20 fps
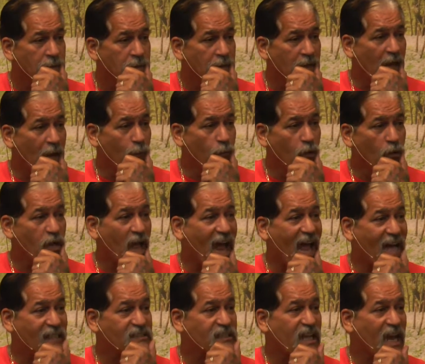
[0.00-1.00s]
And we'll
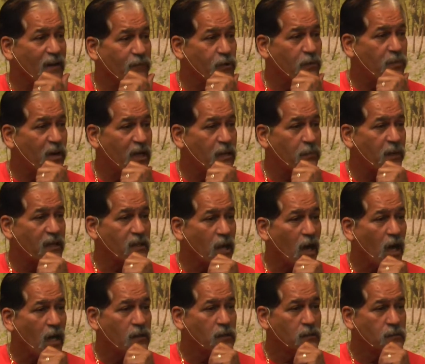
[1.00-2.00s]
ask everybody but
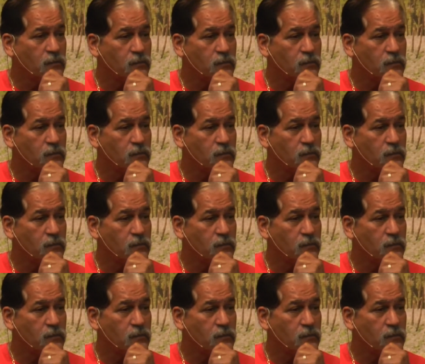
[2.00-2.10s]
God.